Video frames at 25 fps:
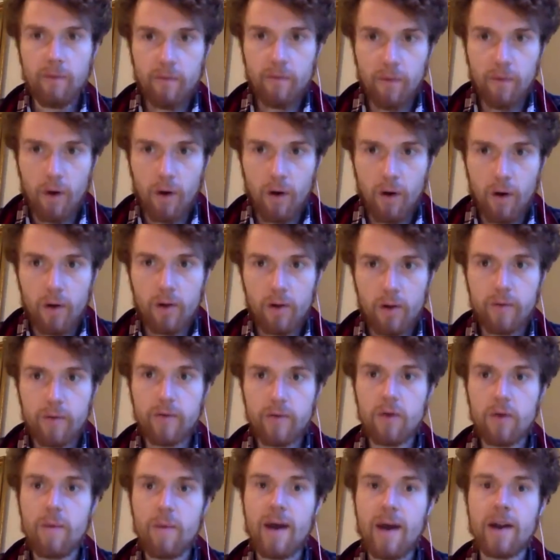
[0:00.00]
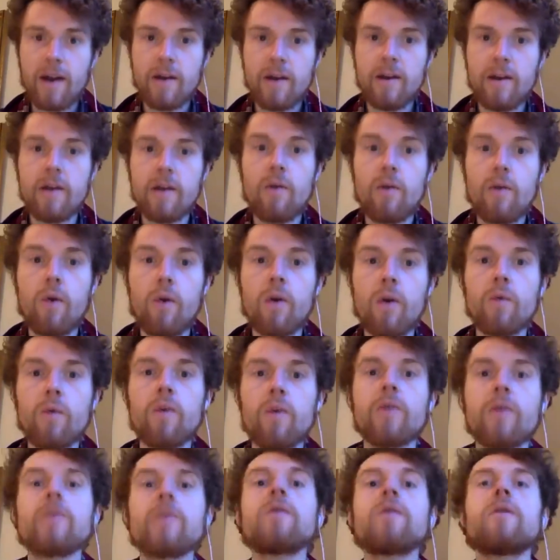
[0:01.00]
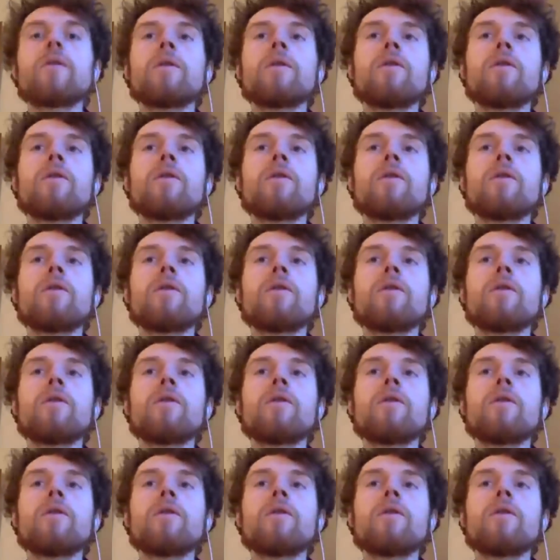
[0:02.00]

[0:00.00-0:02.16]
fall of humanity, or will